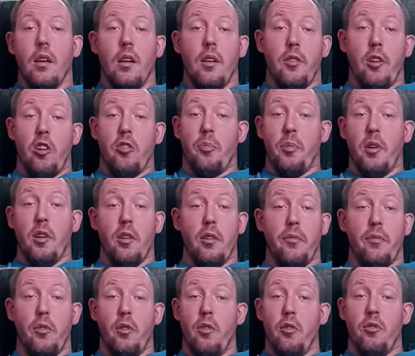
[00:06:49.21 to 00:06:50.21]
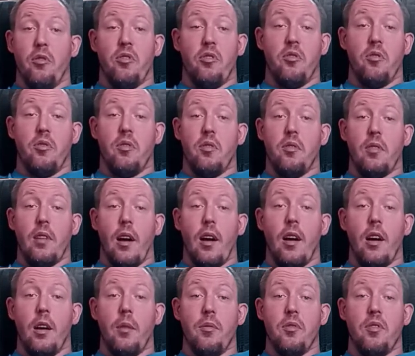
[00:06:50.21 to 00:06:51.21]
there's been a few
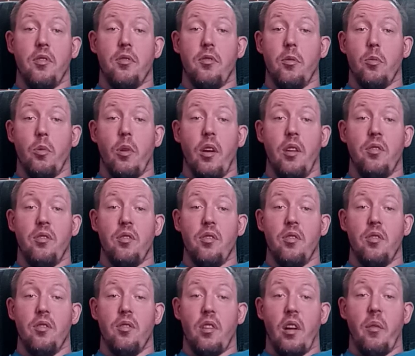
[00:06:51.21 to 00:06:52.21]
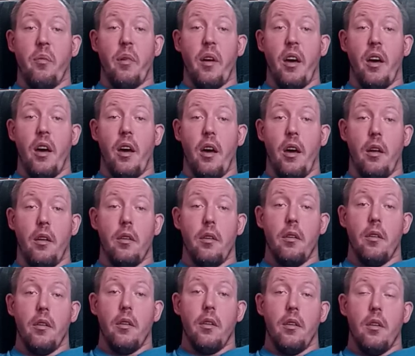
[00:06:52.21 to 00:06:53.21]
times, situations I've had,
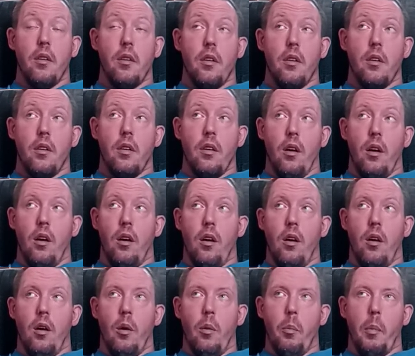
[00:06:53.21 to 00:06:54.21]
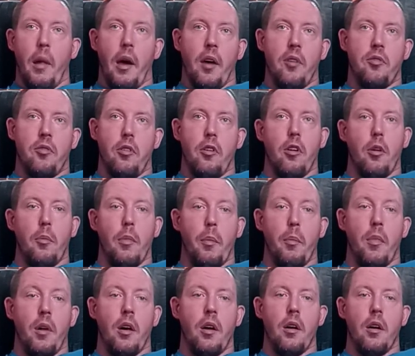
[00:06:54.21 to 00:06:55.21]
master in my
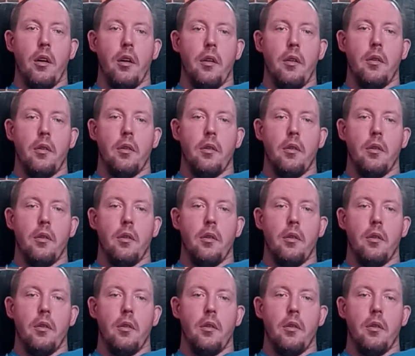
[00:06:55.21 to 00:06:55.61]
mind,